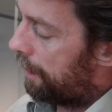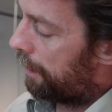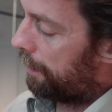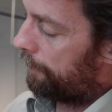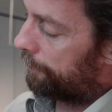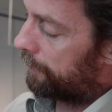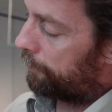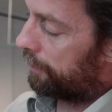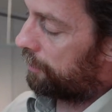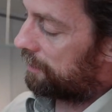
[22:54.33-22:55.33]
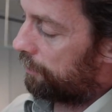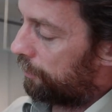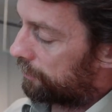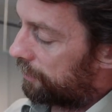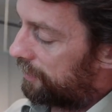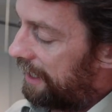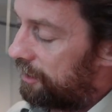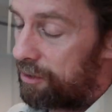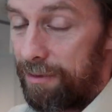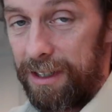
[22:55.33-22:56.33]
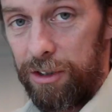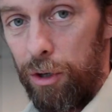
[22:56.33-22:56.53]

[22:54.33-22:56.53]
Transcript: um, but usually we also see injuries